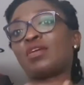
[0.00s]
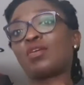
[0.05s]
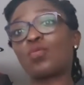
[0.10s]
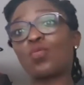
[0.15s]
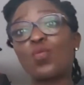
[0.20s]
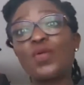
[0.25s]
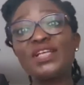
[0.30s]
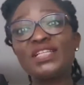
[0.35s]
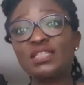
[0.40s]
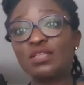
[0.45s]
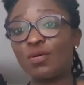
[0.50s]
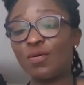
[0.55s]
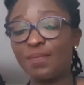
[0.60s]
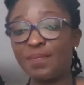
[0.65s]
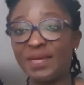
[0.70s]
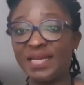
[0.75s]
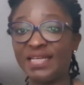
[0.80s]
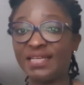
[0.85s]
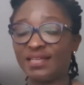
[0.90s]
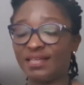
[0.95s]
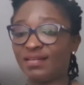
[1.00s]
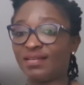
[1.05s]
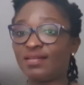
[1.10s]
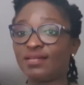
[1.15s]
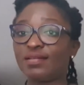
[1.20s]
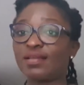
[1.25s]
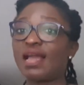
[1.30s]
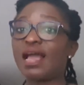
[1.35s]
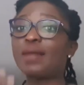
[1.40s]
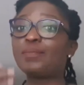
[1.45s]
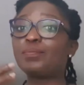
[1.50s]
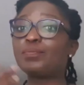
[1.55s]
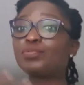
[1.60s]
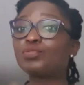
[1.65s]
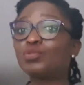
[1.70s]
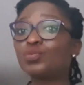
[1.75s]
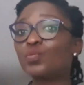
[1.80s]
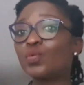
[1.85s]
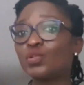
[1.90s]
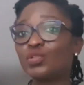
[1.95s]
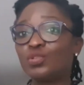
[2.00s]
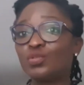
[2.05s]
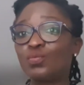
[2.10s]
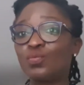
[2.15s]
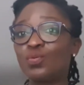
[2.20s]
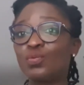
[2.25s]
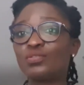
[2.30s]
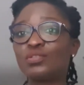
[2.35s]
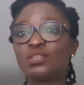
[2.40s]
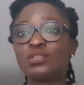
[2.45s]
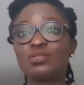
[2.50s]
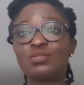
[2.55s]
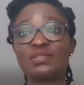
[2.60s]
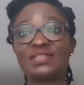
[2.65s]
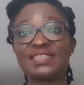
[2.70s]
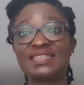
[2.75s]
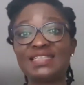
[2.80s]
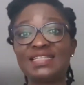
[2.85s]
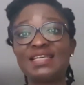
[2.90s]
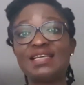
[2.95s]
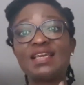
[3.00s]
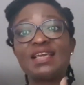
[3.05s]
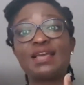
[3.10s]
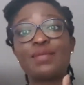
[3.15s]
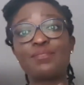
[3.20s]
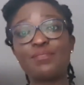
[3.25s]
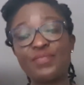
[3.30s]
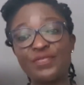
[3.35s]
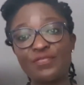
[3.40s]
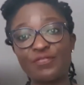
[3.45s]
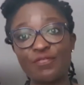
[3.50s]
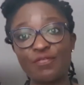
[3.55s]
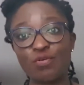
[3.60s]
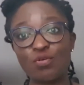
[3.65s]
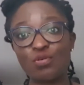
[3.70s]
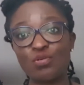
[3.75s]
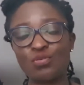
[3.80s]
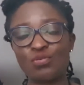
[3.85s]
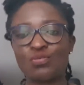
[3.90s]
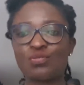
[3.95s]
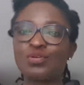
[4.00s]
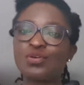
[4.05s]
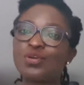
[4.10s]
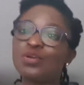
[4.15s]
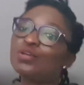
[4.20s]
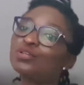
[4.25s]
Quit complaining and put what you want to see before you,